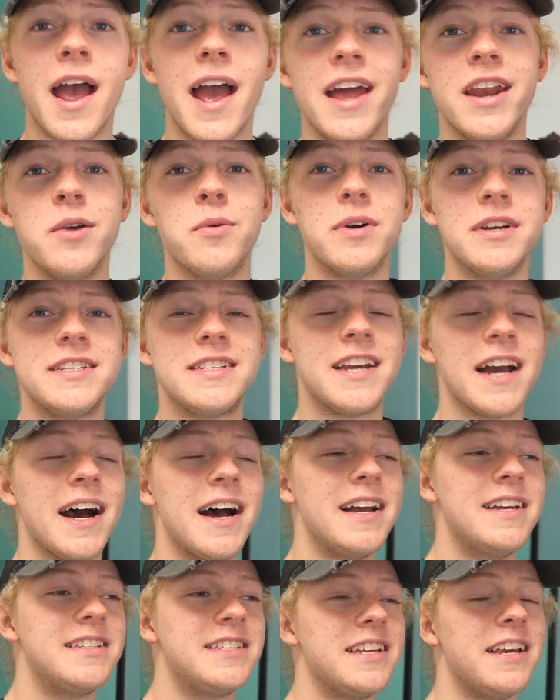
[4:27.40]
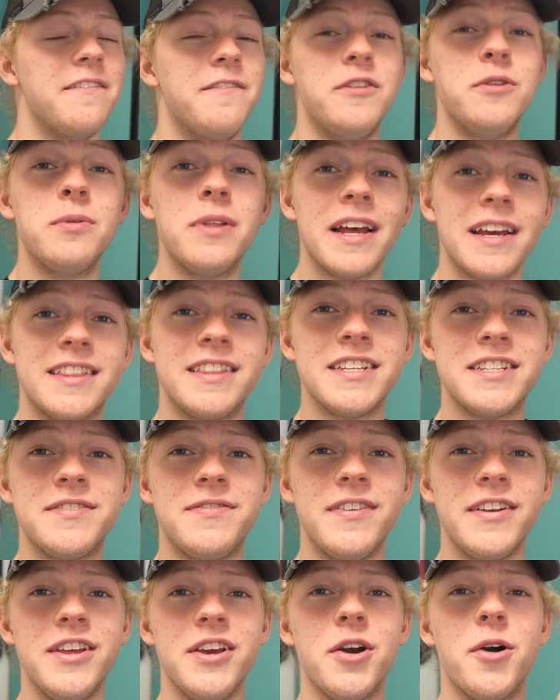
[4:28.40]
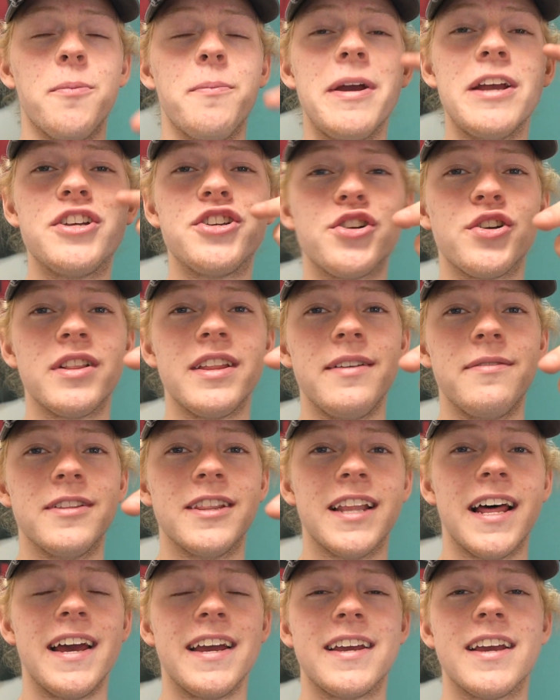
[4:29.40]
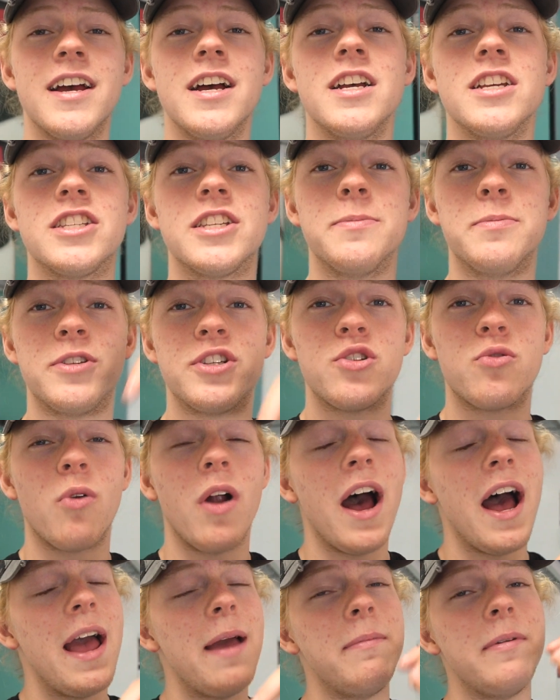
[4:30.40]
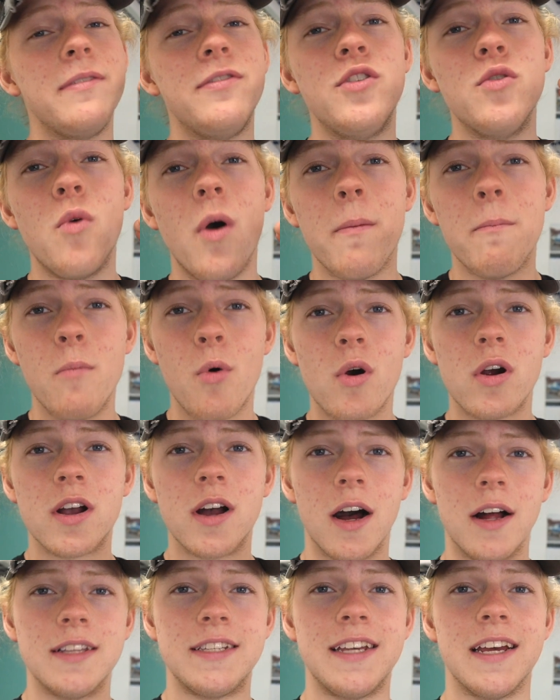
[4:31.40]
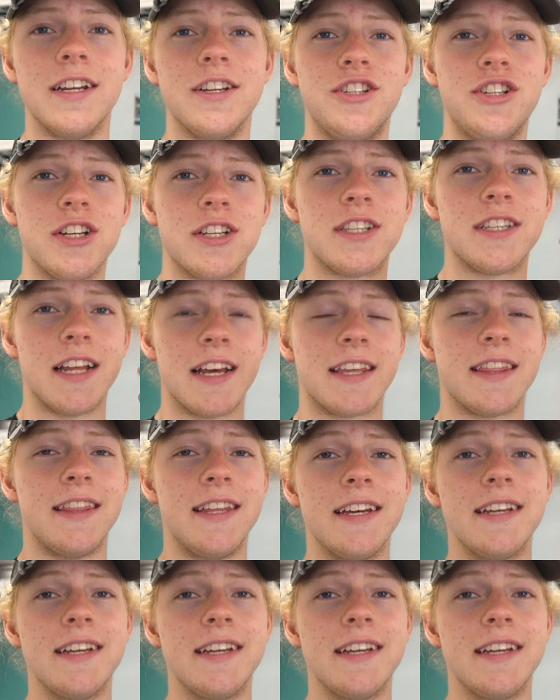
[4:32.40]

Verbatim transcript: Anyways, guys, if you like this video, make sure to leave a like, subscribe if you want more content just like